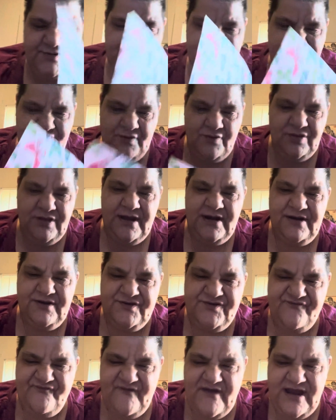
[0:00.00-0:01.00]
So let
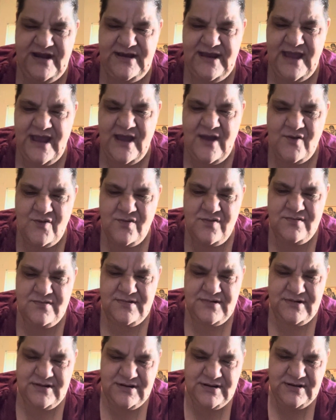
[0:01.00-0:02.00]
us find out.
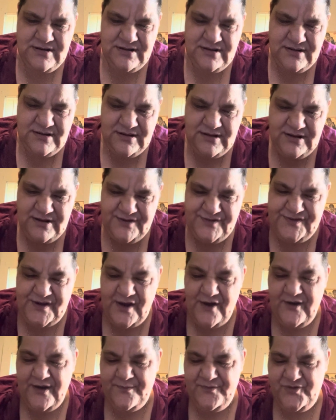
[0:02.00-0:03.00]

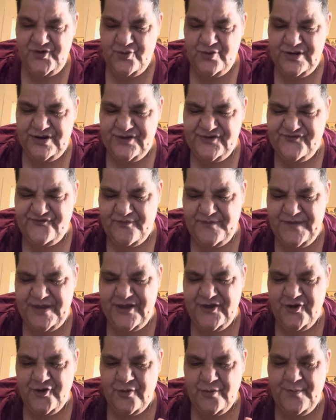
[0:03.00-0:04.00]
Sorry I'm doing this in
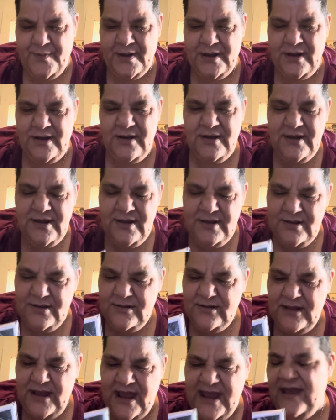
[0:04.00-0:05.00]
here, but
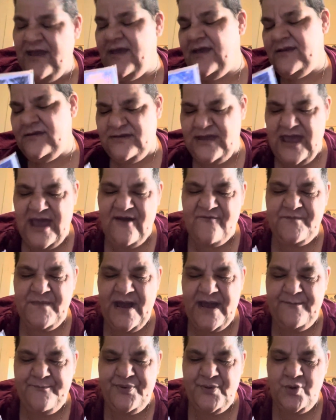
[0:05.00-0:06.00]
I have
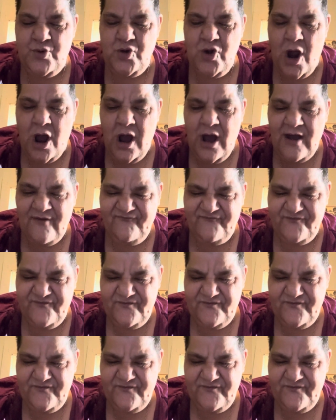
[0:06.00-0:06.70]
my boot off.